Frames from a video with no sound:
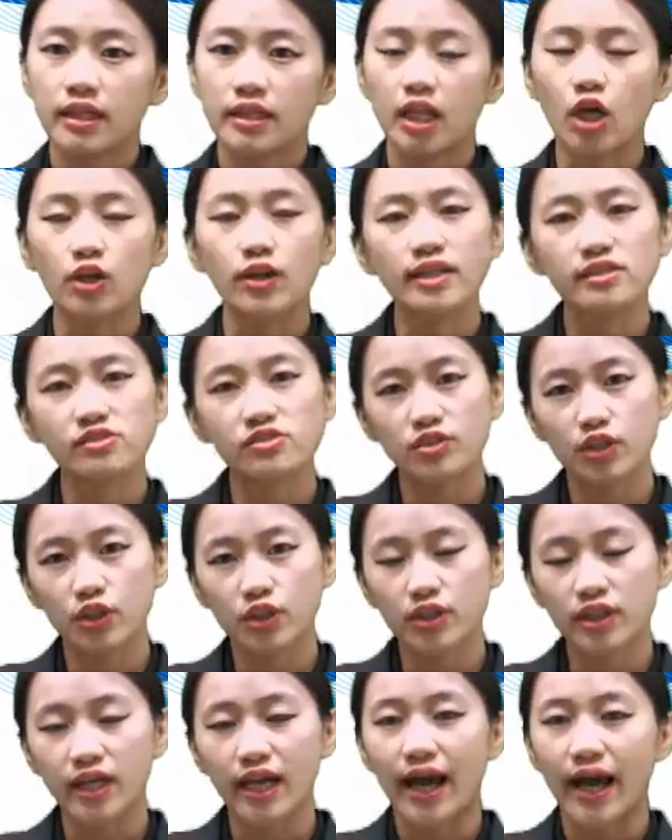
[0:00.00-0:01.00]
Now let's
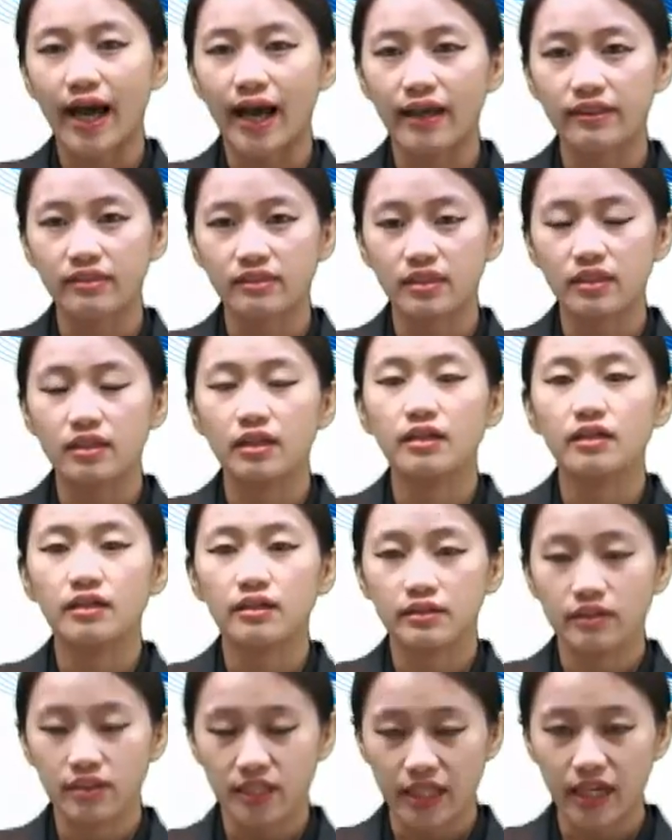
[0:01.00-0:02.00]
look at
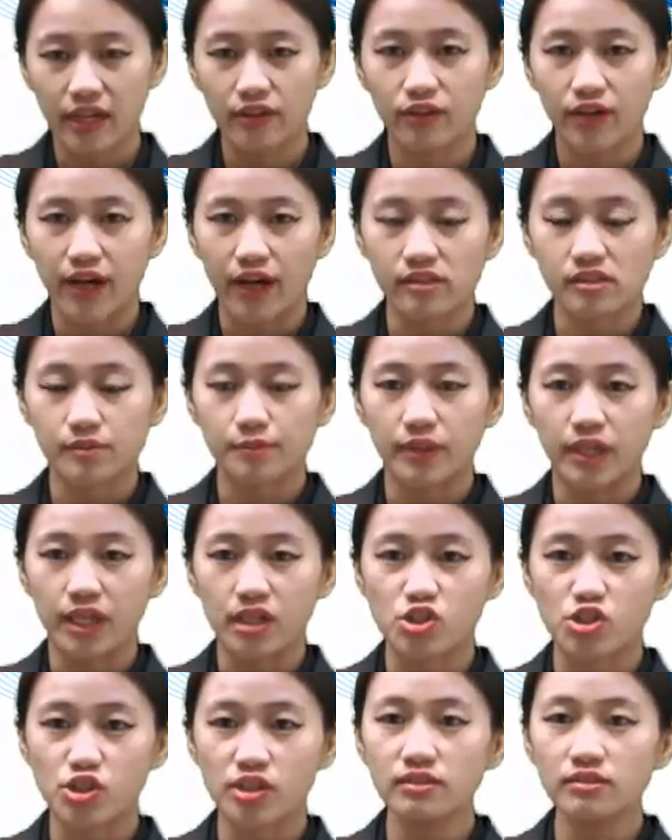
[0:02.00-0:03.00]
the other
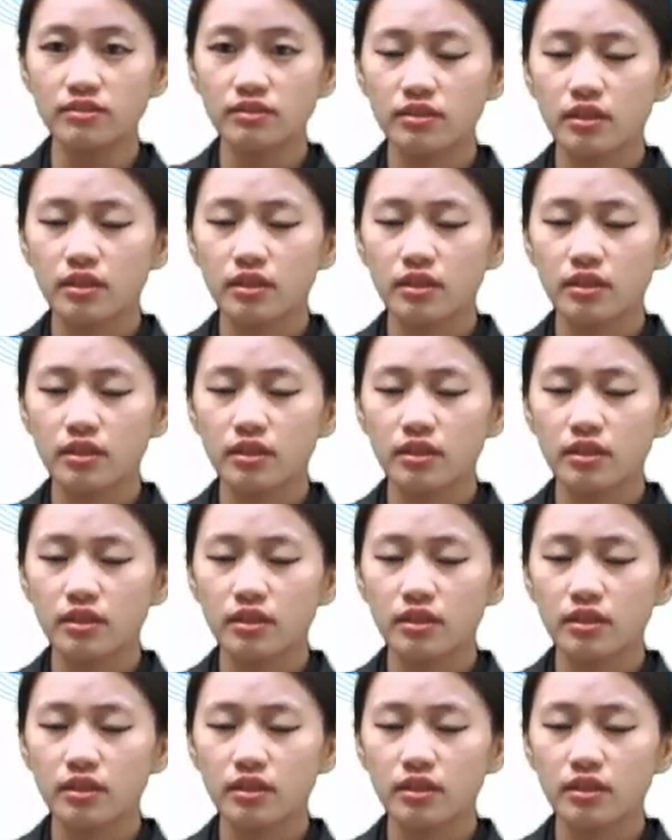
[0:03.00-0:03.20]
explanation.